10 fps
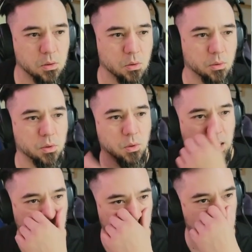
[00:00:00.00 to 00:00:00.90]
it to you
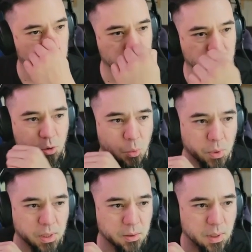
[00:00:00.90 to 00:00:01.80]
guys right here. This little
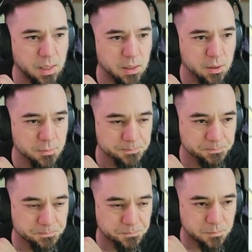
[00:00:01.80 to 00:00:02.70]
relic right here
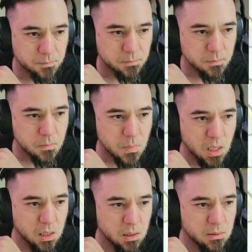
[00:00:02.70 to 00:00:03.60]

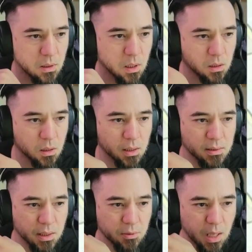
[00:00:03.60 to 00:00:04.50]
is unlock
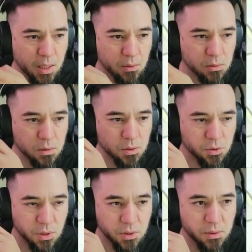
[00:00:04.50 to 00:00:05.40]
sacred idol construction.